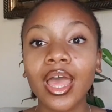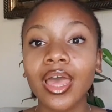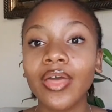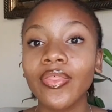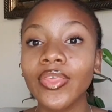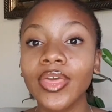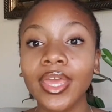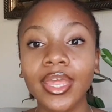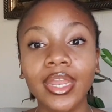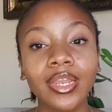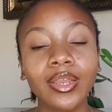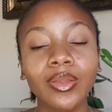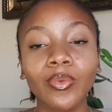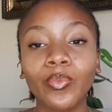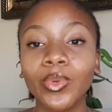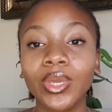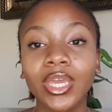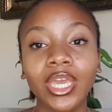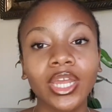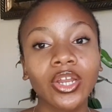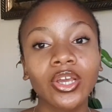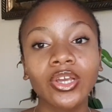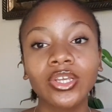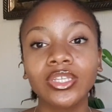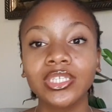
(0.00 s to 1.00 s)
Then we
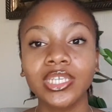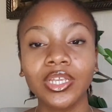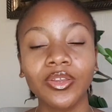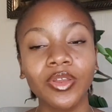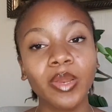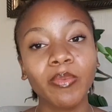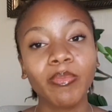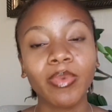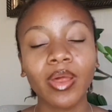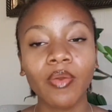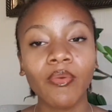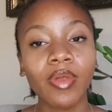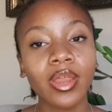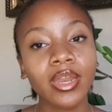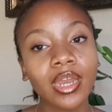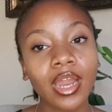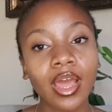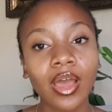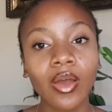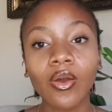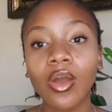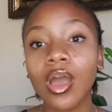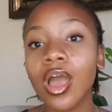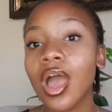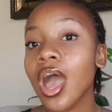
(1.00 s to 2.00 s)
can consider it. But right
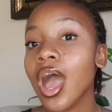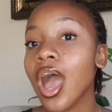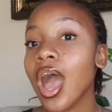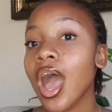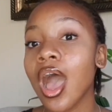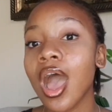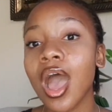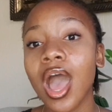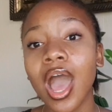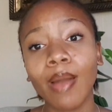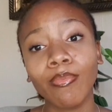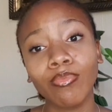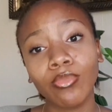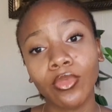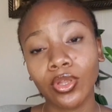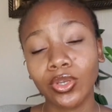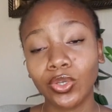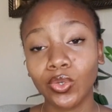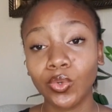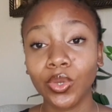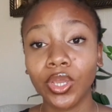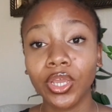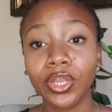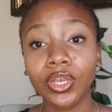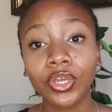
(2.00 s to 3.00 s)
now, I'm not
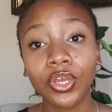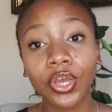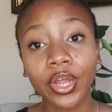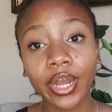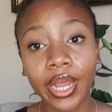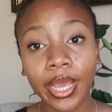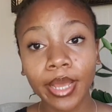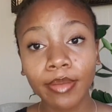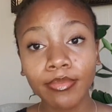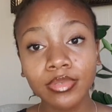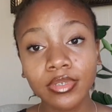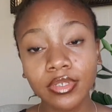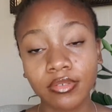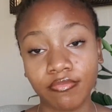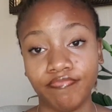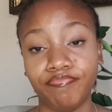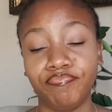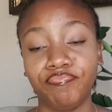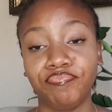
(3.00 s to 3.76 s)
doing any collabs.